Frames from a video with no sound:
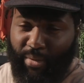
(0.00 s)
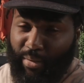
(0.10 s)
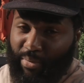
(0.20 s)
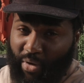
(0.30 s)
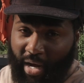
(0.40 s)

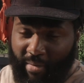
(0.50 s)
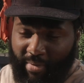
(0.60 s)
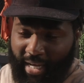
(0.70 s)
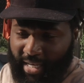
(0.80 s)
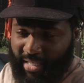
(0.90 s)

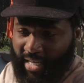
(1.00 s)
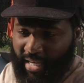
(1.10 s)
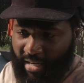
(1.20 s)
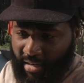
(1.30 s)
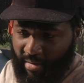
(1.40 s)
Subscribe, like I
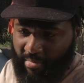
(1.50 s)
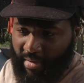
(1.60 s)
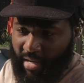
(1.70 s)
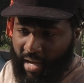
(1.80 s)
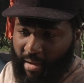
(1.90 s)
said. I'm
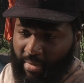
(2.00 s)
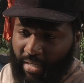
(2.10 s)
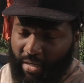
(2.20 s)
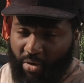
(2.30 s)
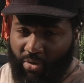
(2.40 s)

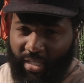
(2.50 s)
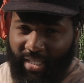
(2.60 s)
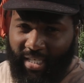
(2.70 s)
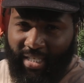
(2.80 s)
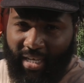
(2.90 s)
gonna go into
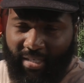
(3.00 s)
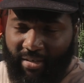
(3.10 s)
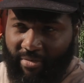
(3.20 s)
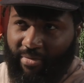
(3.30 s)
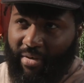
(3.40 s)

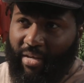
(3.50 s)
details of